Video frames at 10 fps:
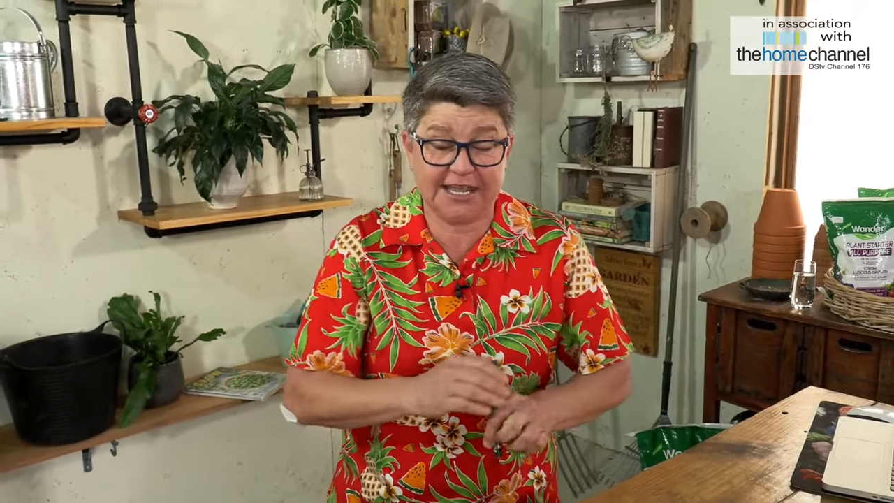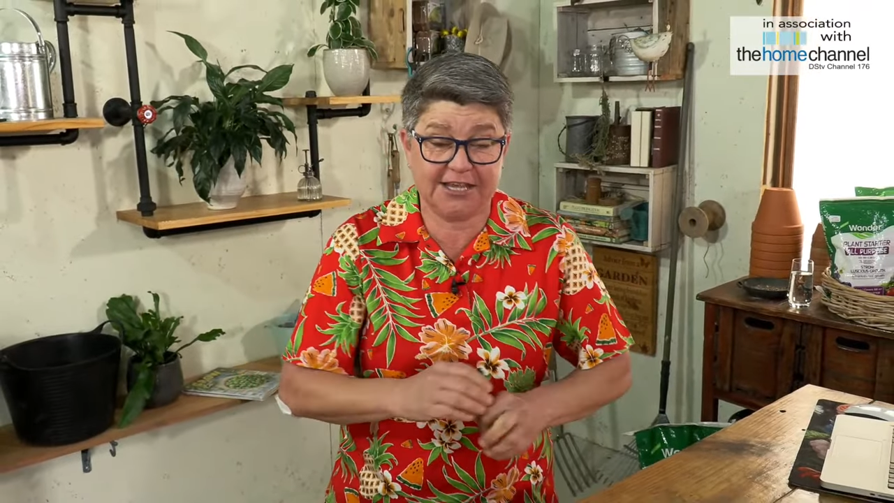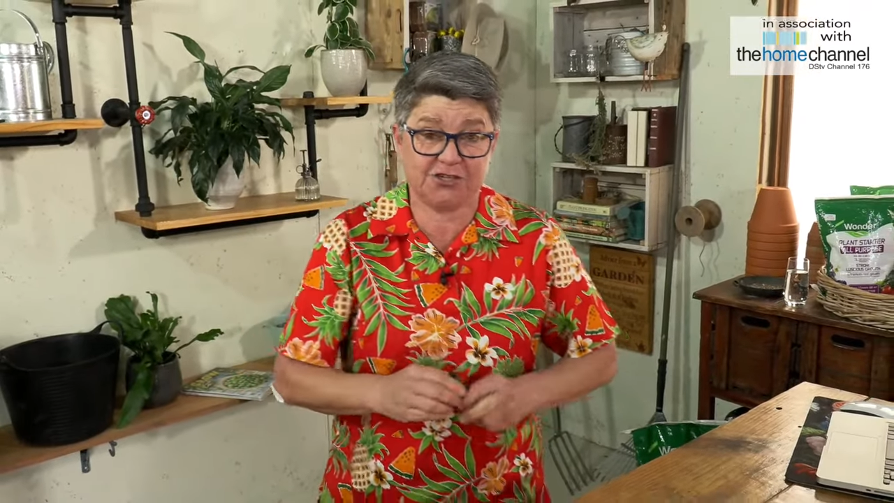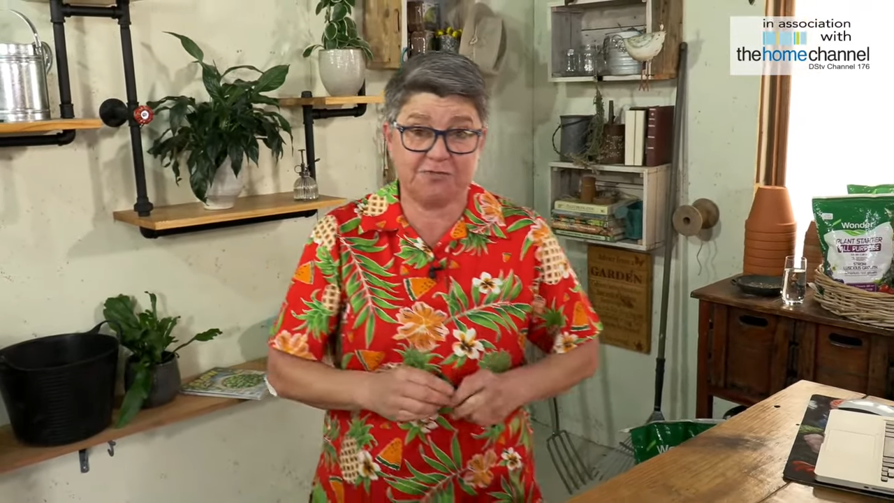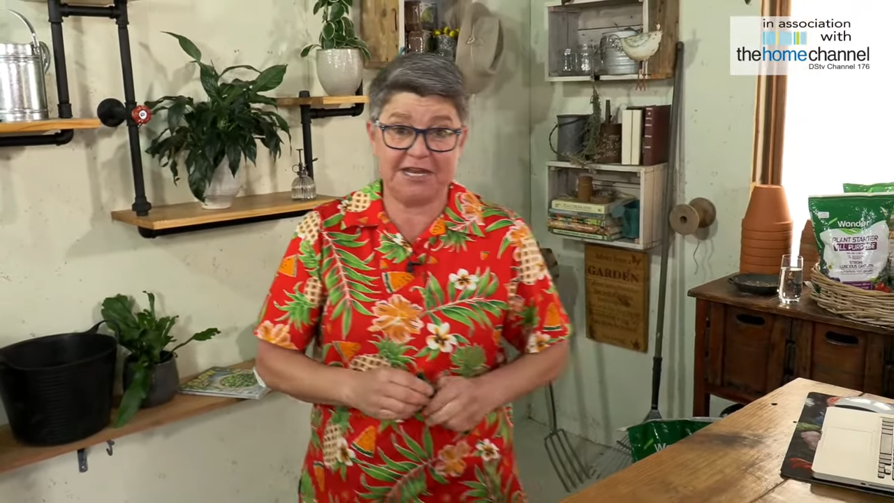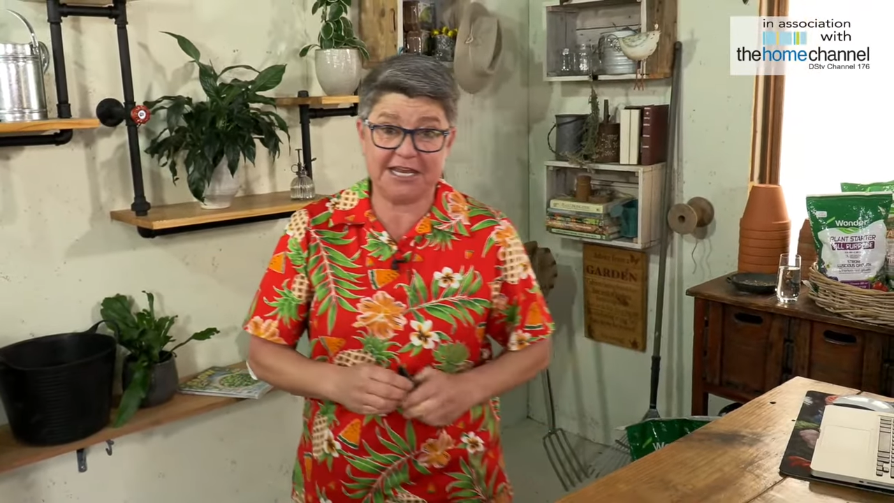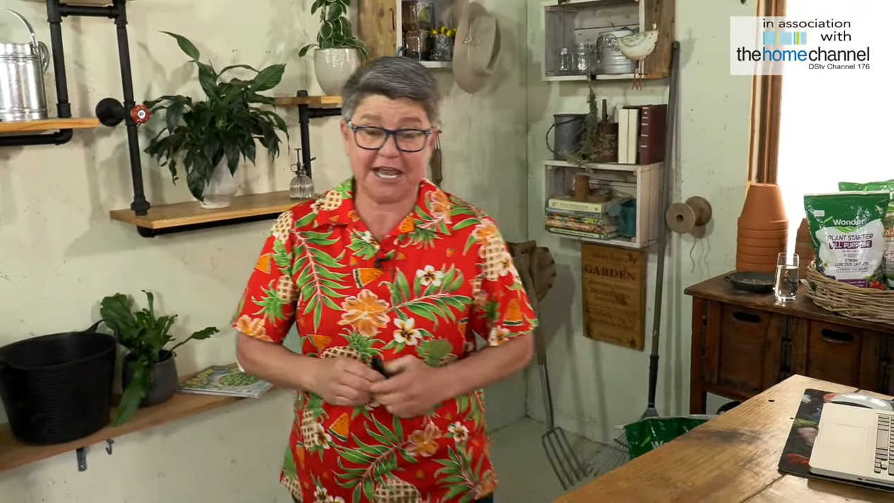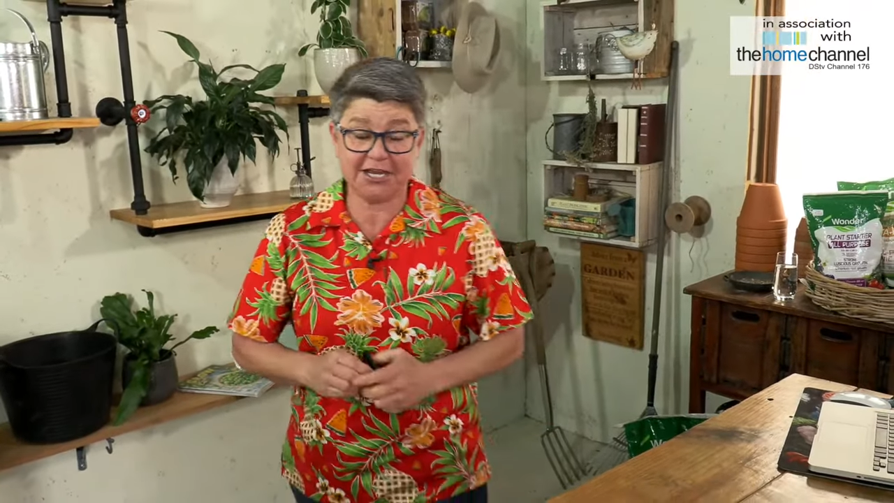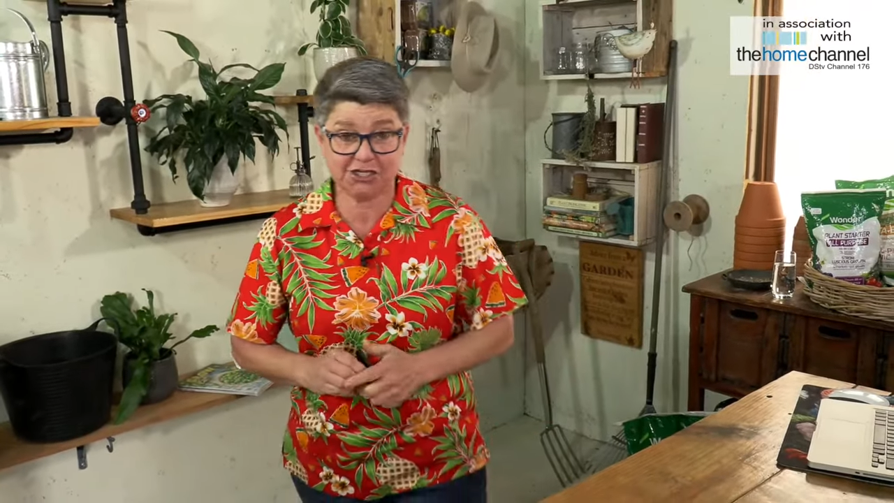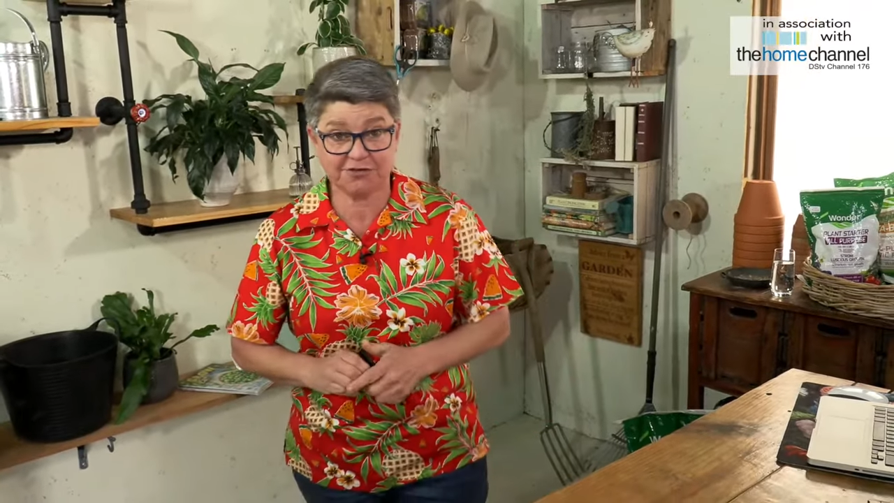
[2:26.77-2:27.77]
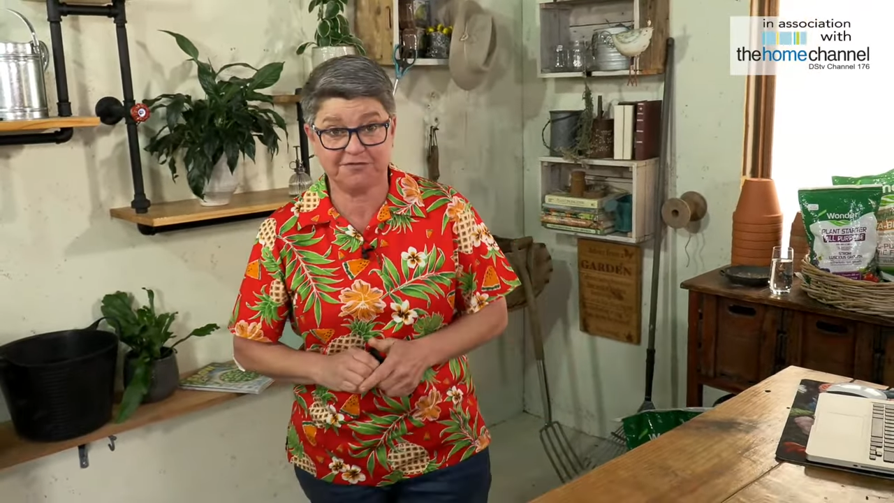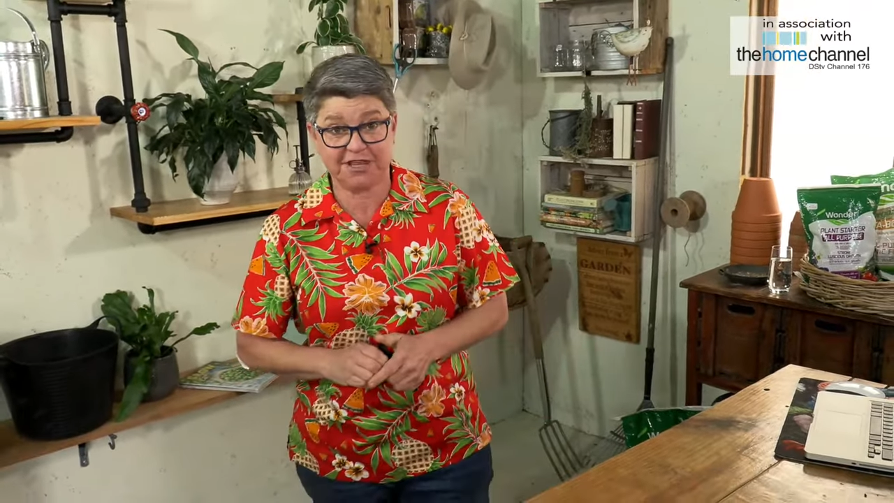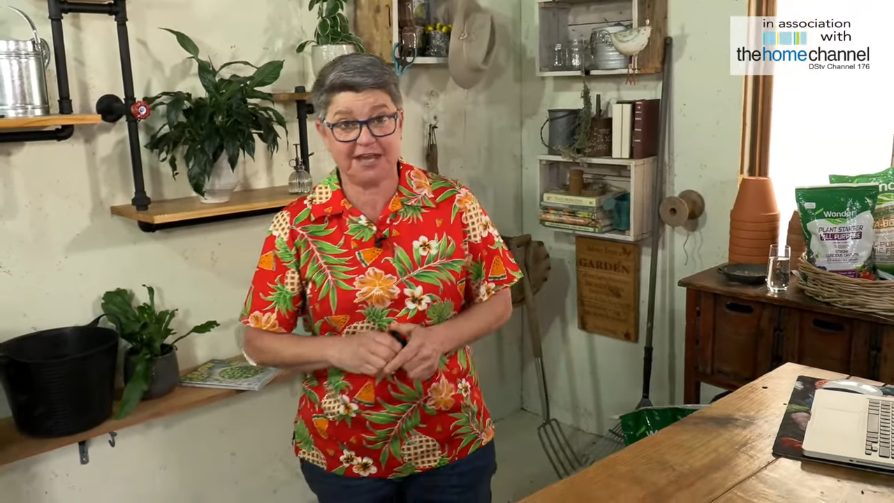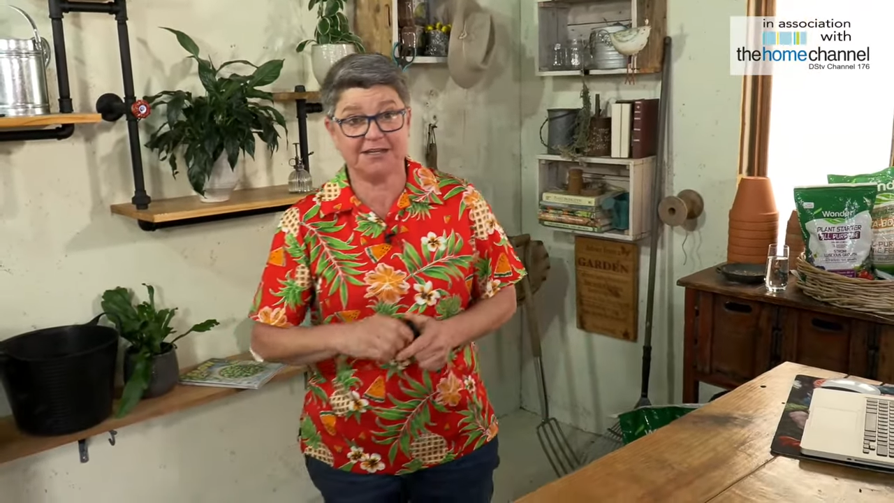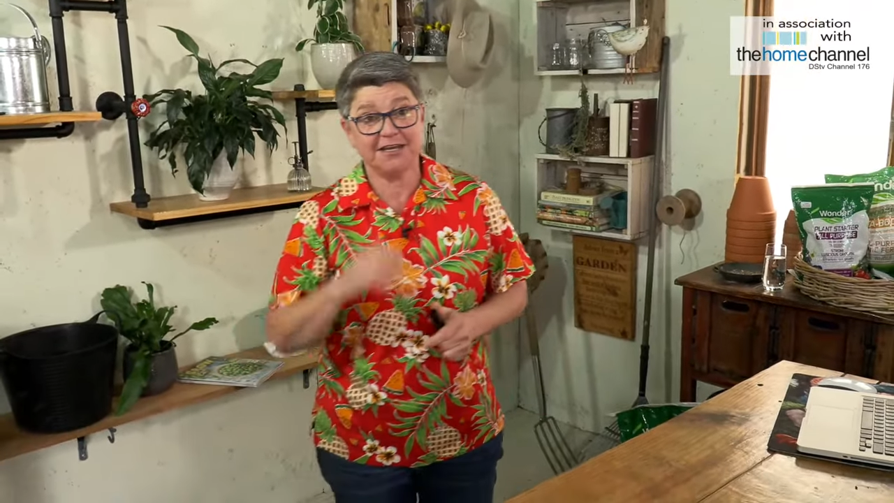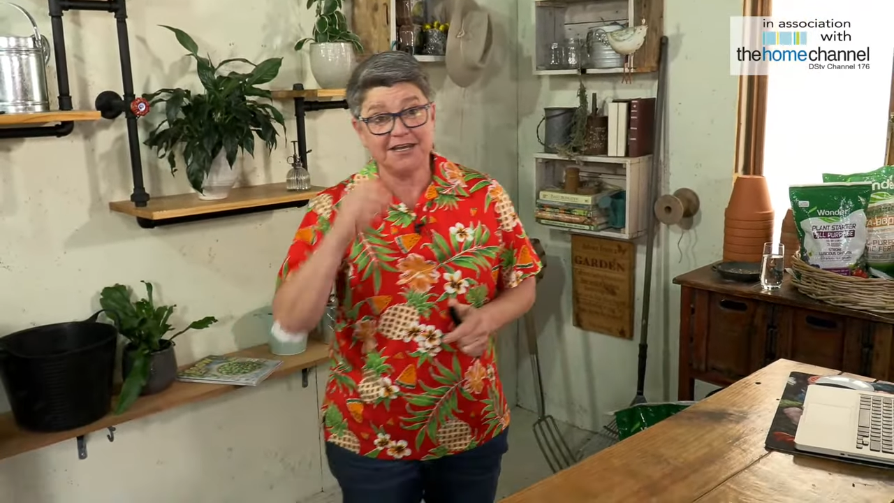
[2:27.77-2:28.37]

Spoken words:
extra medication for that.